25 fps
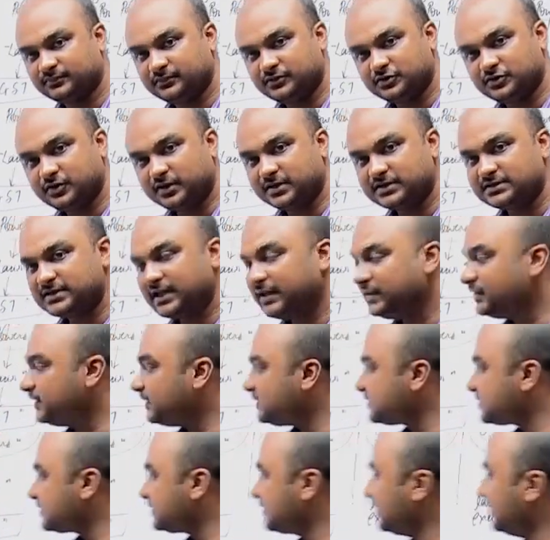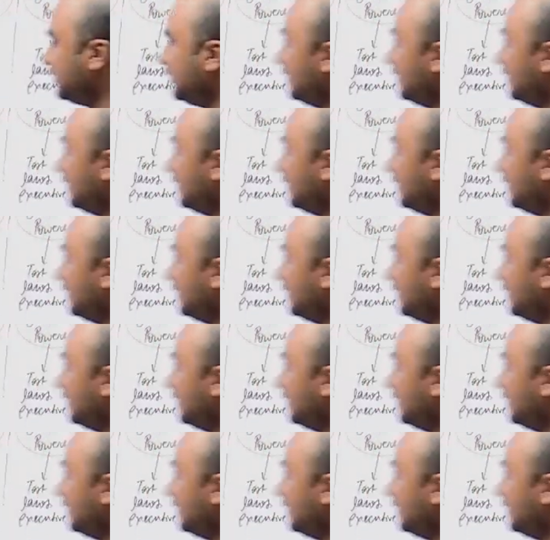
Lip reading: Do you understand this?